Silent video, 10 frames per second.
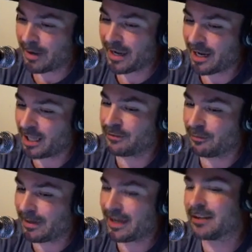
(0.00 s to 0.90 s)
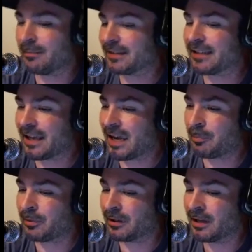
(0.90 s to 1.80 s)
by a hell of a man to make that
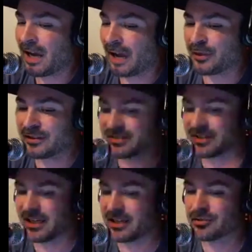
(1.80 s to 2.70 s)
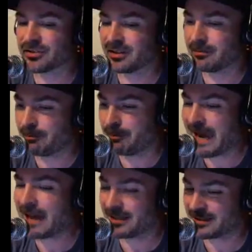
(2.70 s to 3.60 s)
happen. I think that's an interesting or a hell
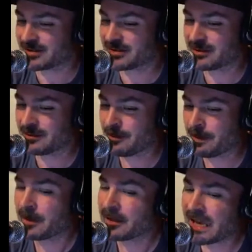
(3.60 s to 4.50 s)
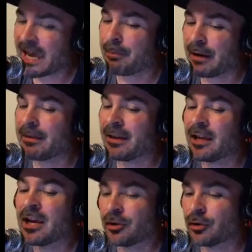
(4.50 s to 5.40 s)
balance. of a lucky punch, yeah. Yeah, but I mean,
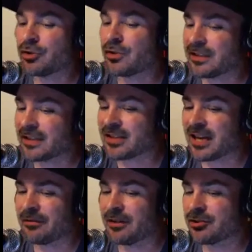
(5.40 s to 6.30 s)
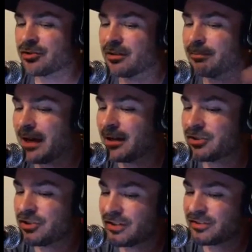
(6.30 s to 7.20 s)
don't you think that's kind of an interesting balance,
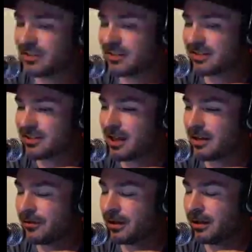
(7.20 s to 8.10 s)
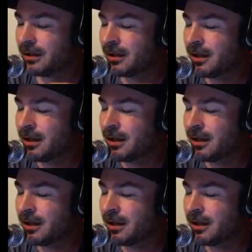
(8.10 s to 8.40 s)
Justin? It takes a lot of uh,